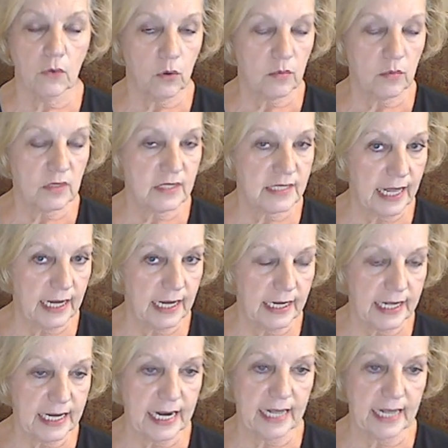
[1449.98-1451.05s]
if a red
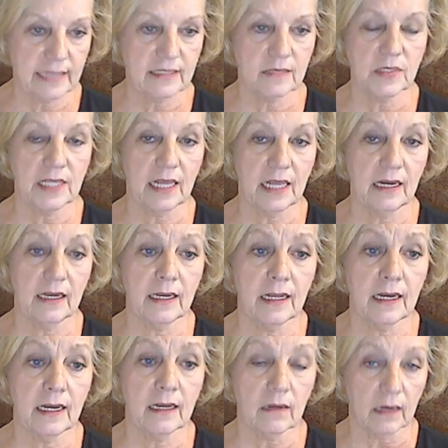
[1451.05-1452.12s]
blood cell is
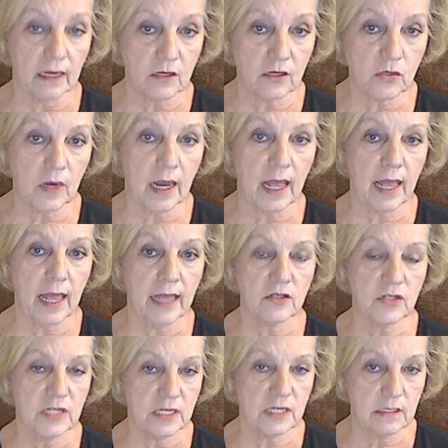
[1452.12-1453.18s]
placed within a very
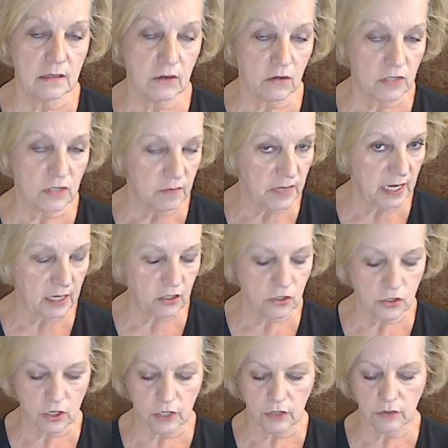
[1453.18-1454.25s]
concentrated
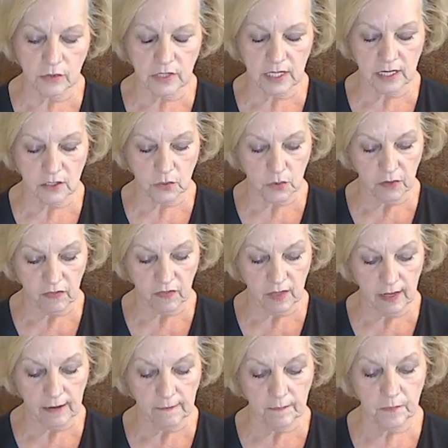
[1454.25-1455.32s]
salt
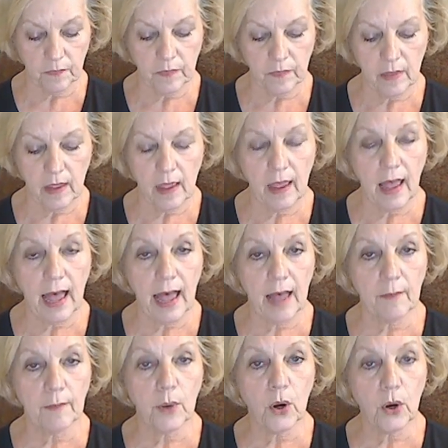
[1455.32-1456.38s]
solution, so there's a lot of
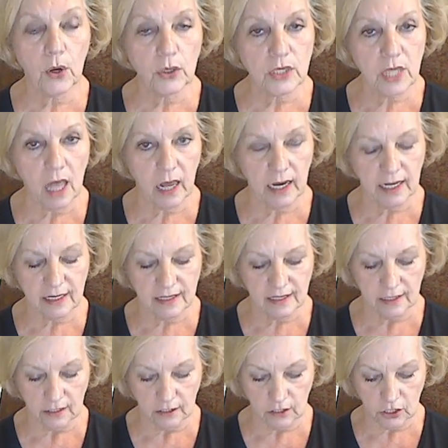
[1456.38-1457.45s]
salt in there,
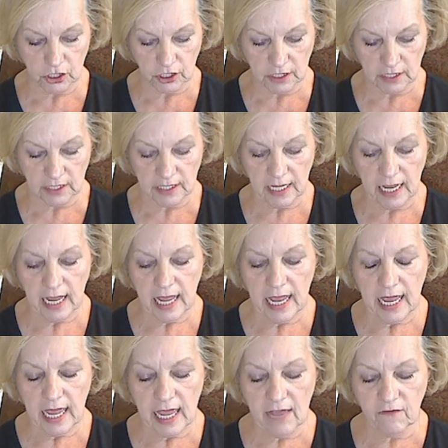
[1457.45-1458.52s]
water
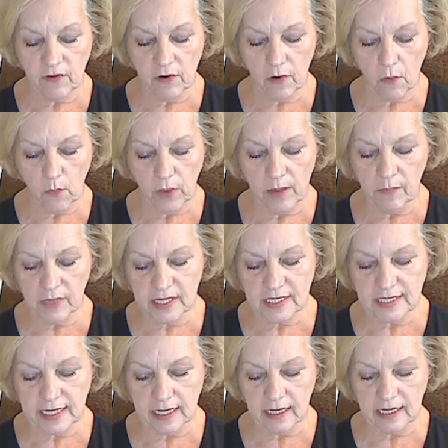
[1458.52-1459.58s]
diffuses out of the
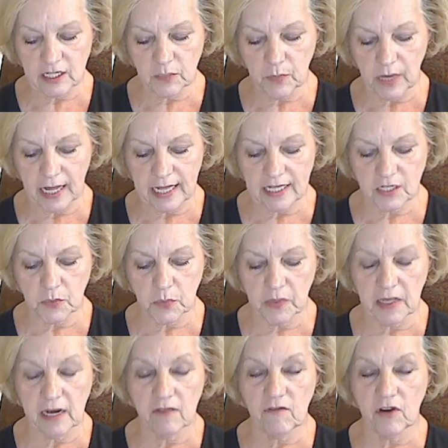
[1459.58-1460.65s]
red blood cell
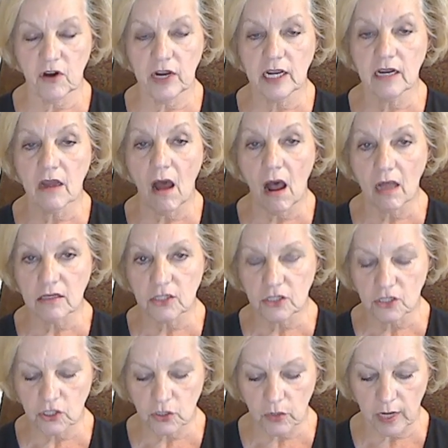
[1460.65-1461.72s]
into the
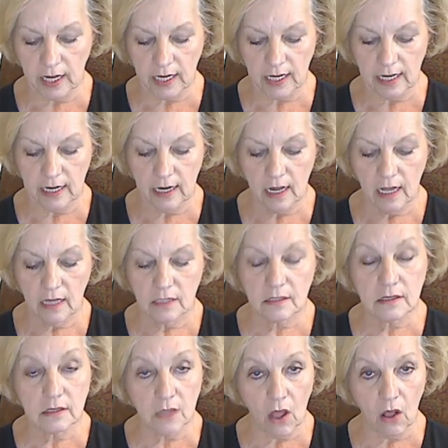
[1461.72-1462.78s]
solution,
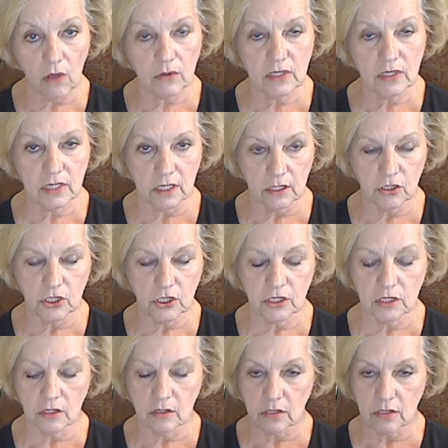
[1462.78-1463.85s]
causing the red blood cell
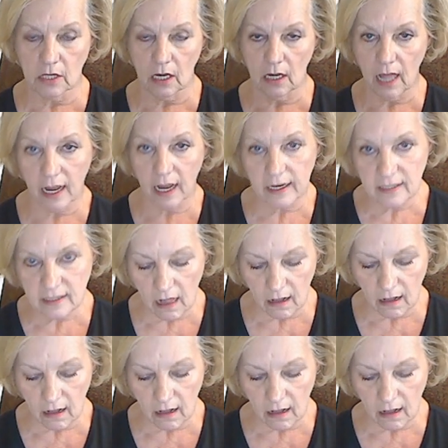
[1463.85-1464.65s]
then to shrink.